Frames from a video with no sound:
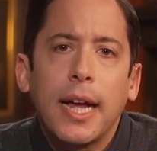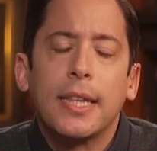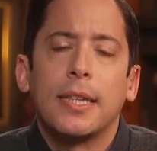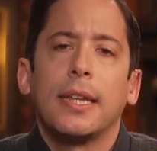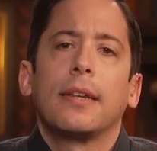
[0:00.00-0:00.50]

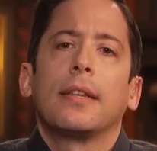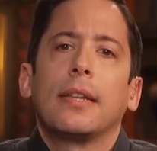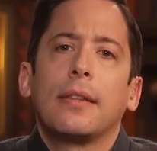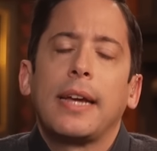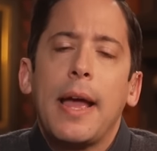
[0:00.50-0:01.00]
That's that,
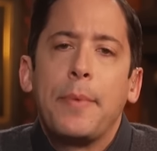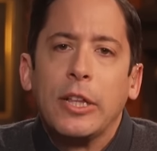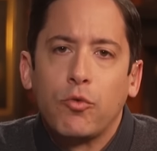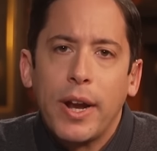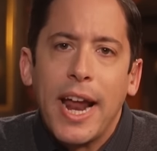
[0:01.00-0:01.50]
that the
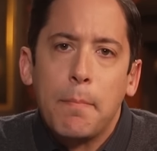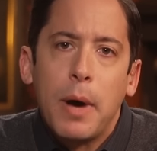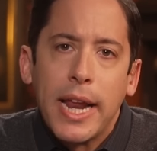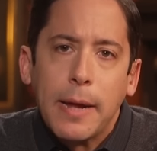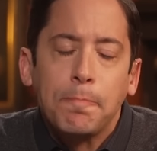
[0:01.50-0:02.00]
campaign's run out of
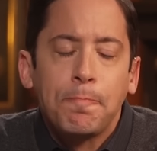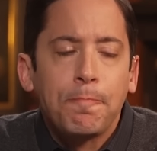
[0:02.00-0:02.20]
money.